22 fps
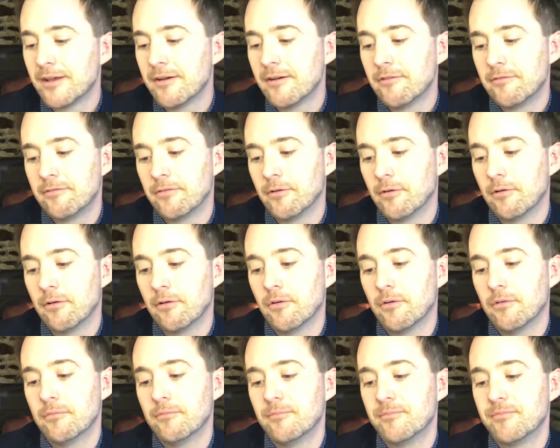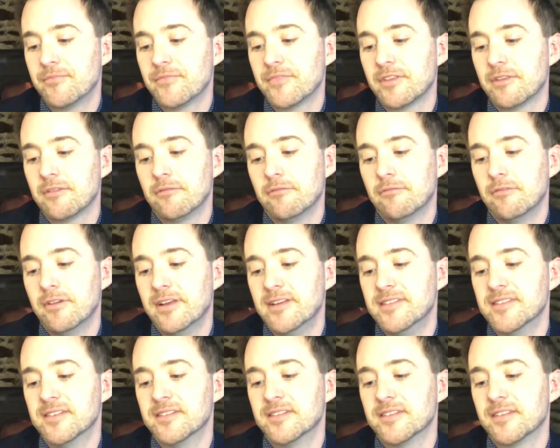for
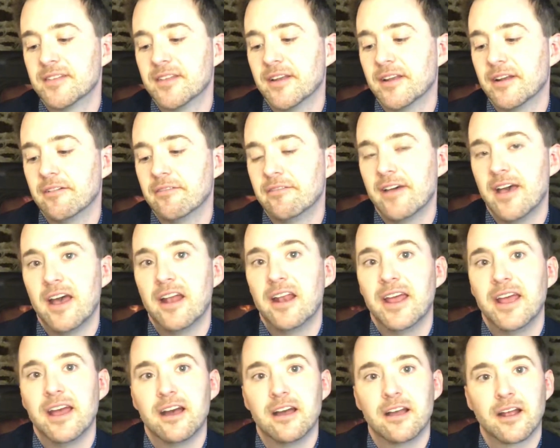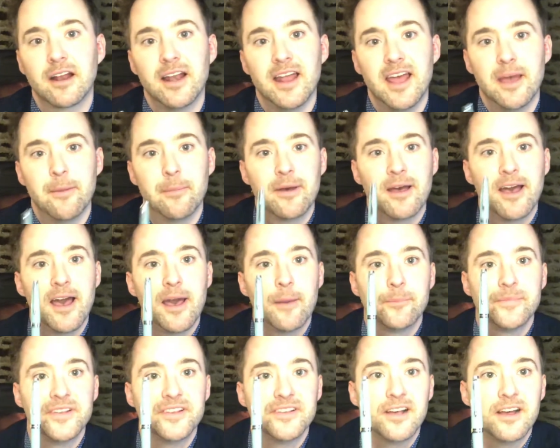reasons that are fairly unclear,
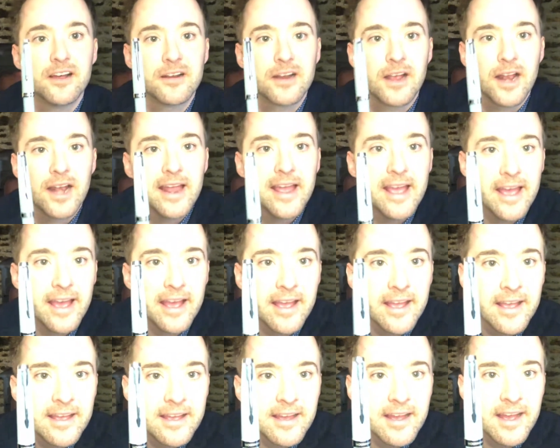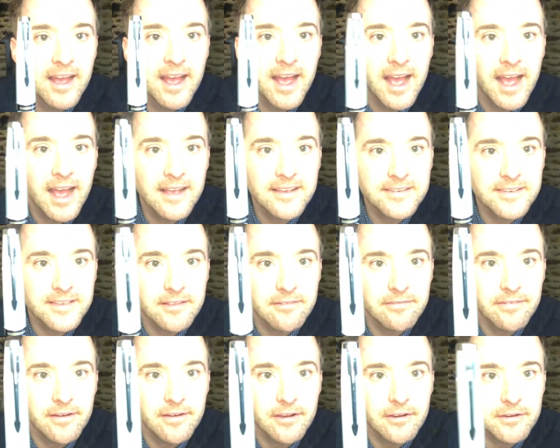perhaps as unclear as the
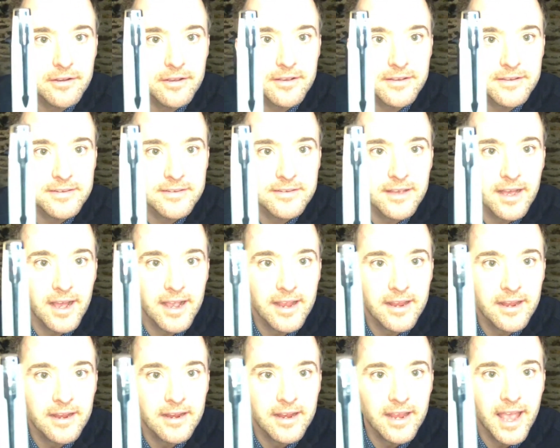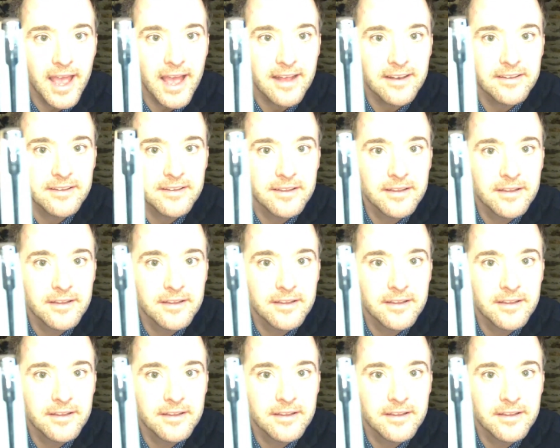focus I can get